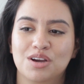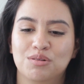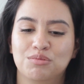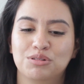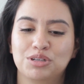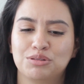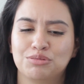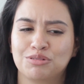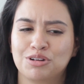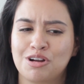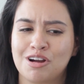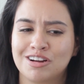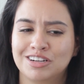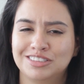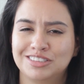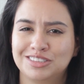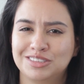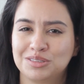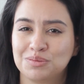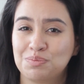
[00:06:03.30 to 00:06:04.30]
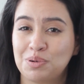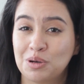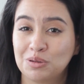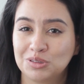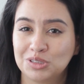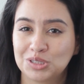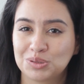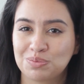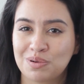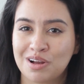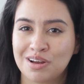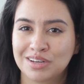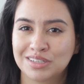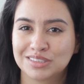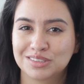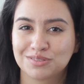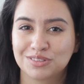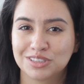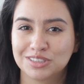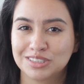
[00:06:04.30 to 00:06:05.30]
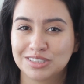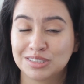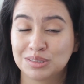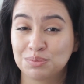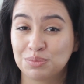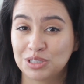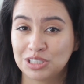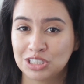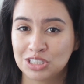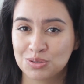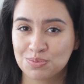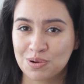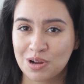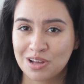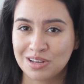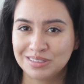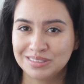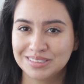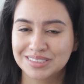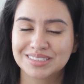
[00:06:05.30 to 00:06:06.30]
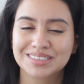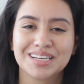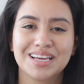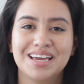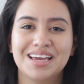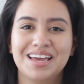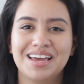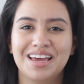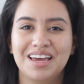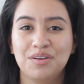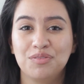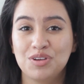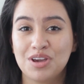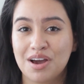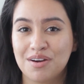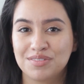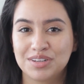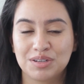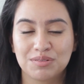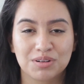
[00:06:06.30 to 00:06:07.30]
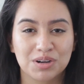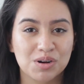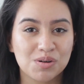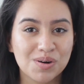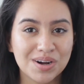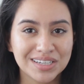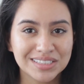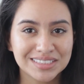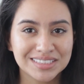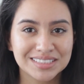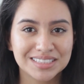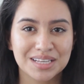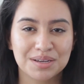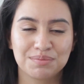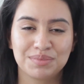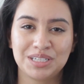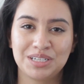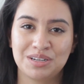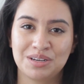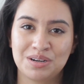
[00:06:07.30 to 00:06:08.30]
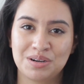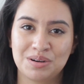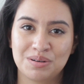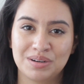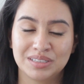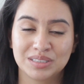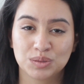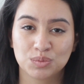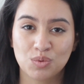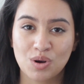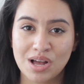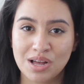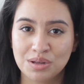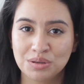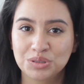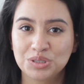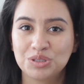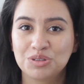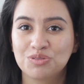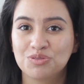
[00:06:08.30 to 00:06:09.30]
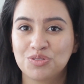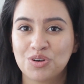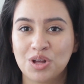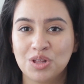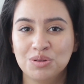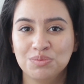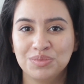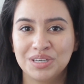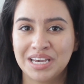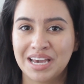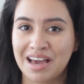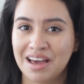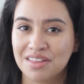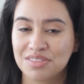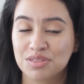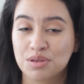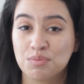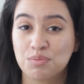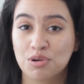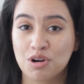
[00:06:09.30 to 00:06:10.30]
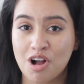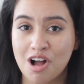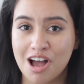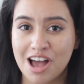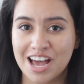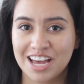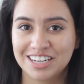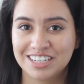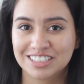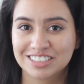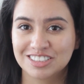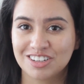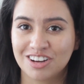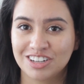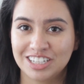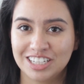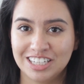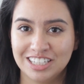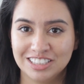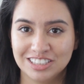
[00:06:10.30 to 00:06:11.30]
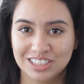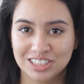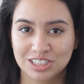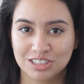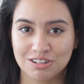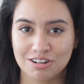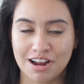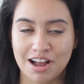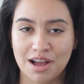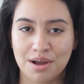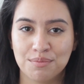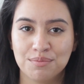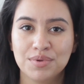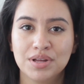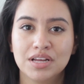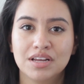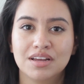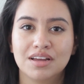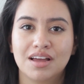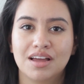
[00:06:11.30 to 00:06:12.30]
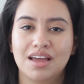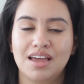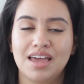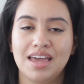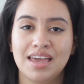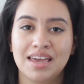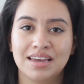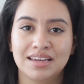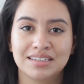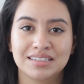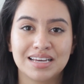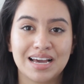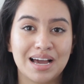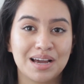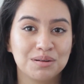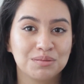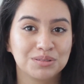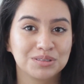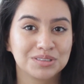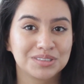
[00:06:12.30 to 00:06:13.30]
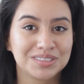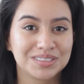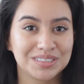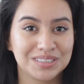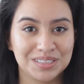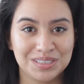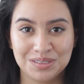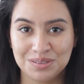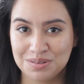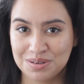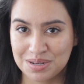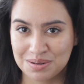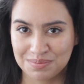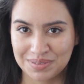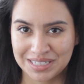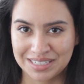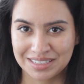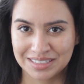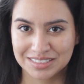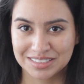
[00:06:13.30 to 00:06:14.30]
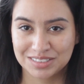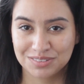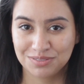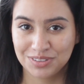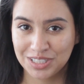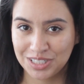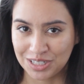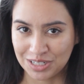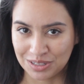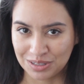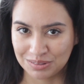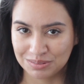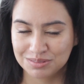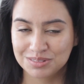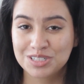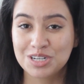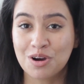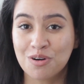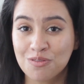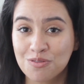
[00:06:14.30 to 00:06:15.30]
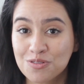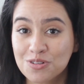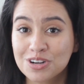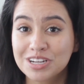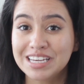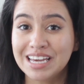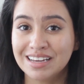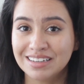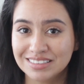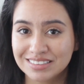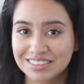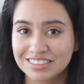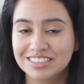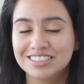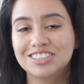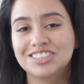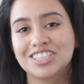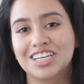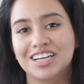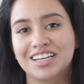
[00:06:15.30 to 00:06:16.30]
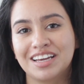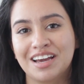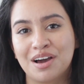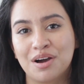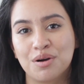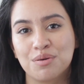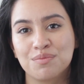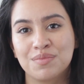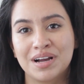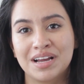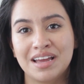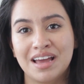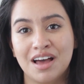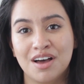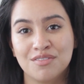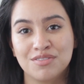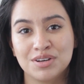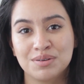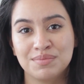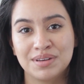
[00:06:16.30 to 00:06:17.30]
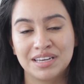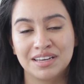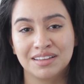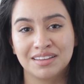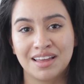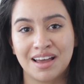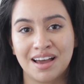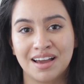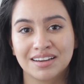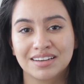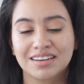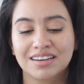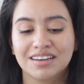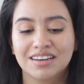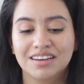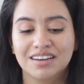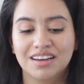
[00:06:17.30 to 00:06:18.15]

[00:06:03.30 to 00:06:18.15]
with regards to Polish bras versus British bras. If you have any requests, let me know as well. You can follow me at The Bra Addict on Instagram, and I will see you in my next video. Don't forget to check out my Ewa Michalak